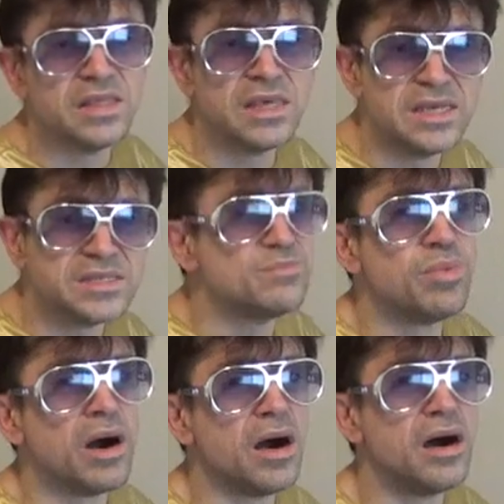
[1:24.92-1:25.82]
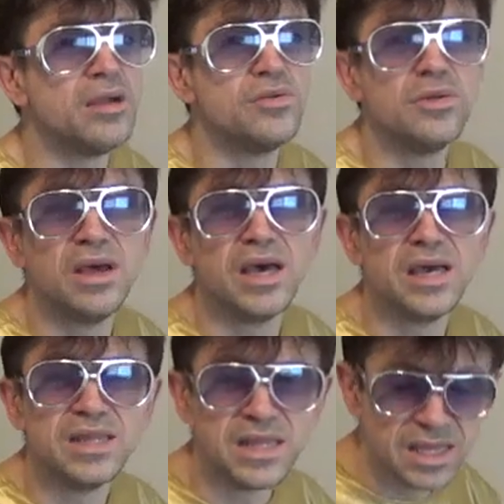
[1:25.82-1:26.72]
this part
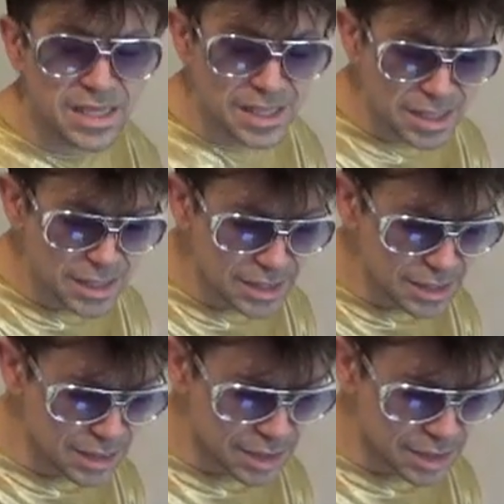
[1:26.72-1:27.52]
right here.